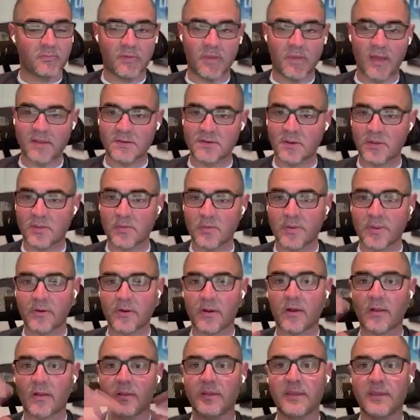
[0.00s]
catcher,
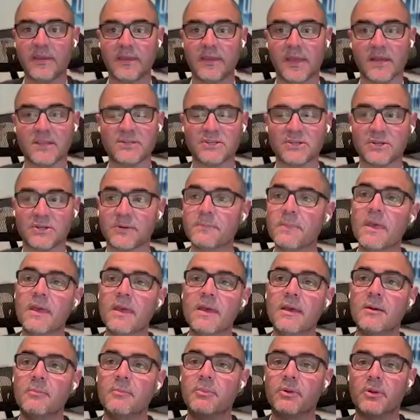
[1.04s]
3-year all-league catcher,
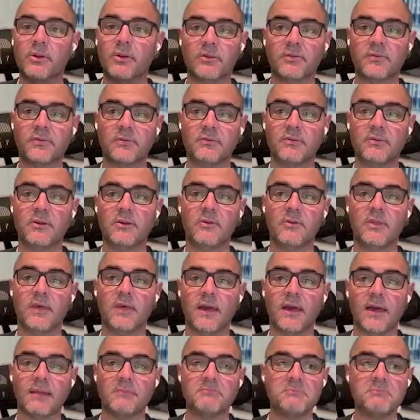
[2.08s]
but also knew
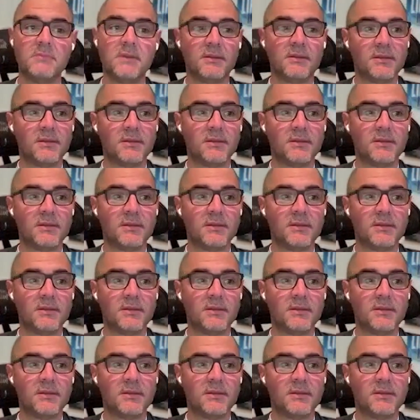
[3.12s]
that